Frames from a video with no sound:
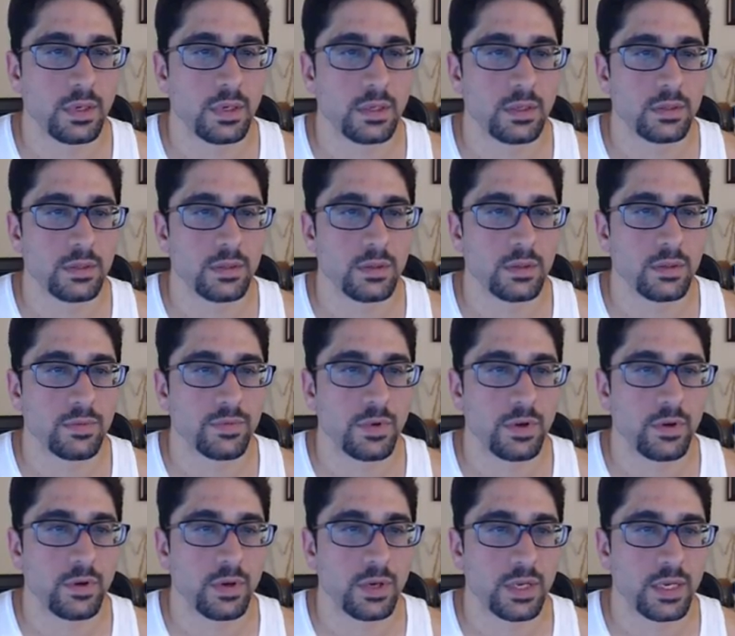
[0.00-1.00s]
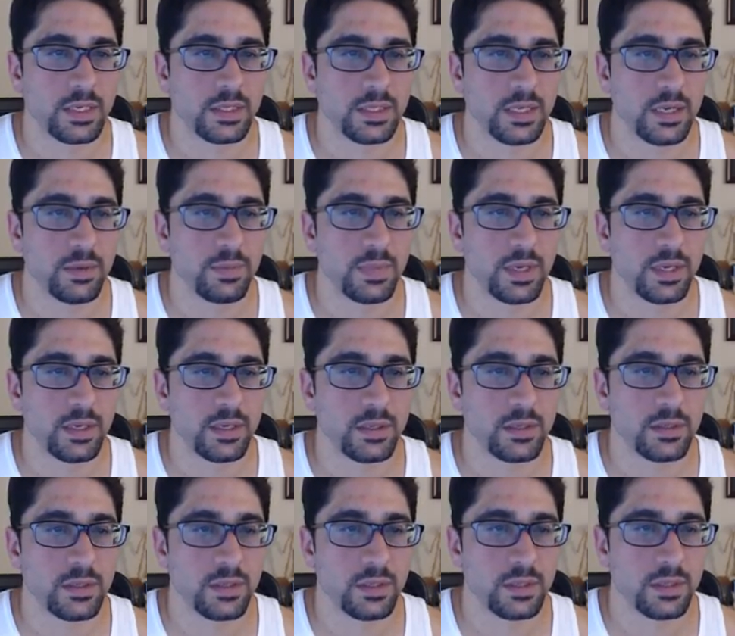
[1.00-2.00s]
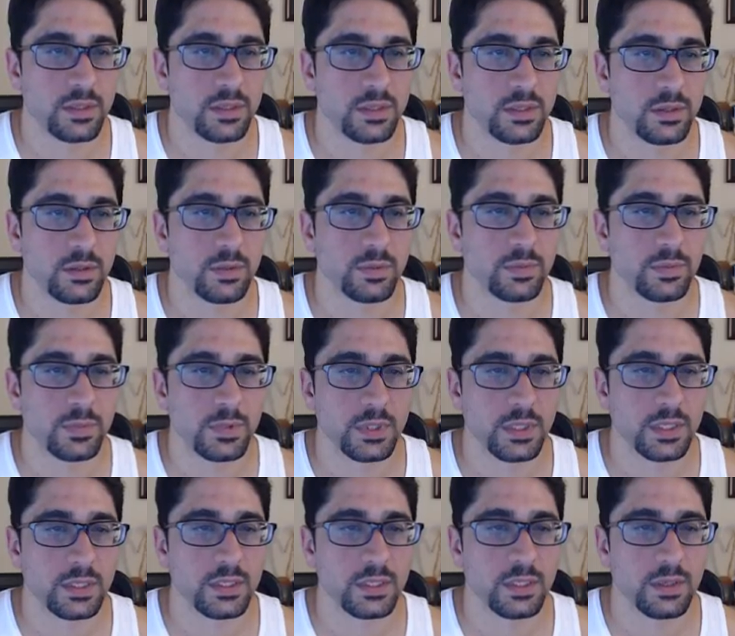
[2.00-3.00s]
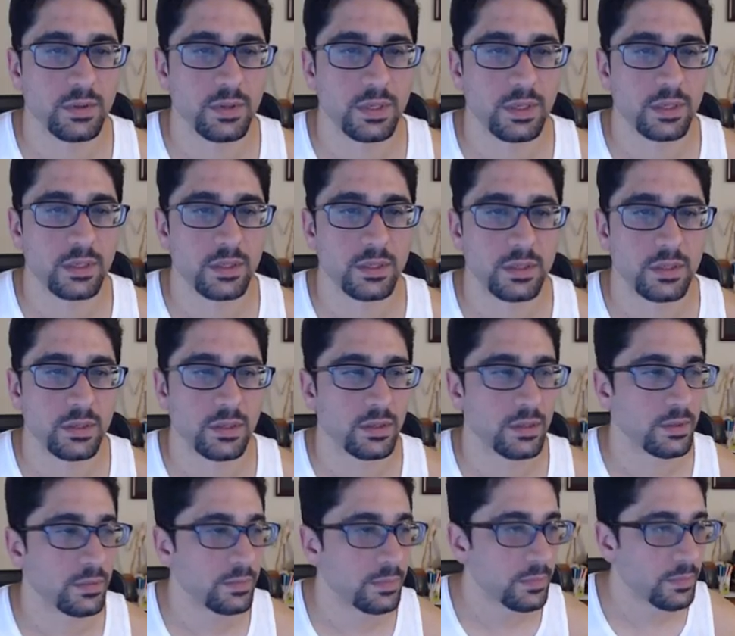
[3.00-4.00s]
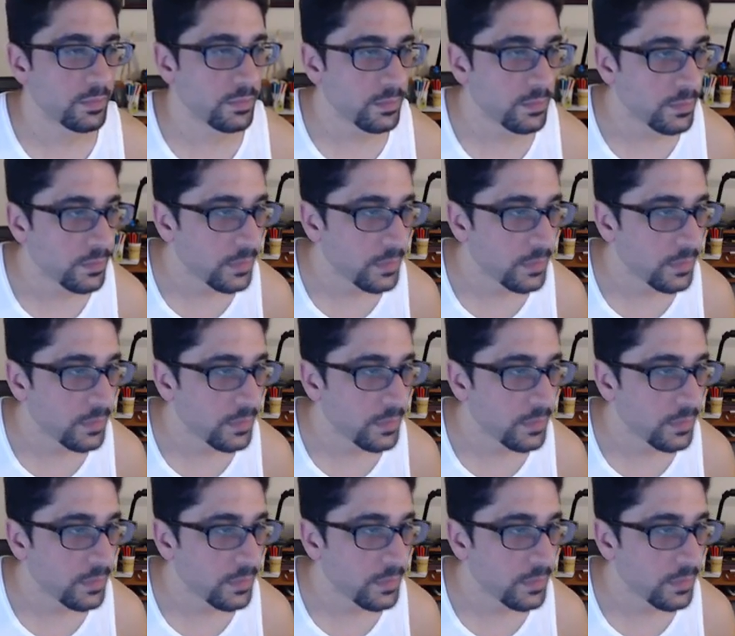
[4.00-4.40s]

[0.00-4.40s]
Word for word: So if I go to Cascade Badge, let's see. Oop, I did that one again. Turn it.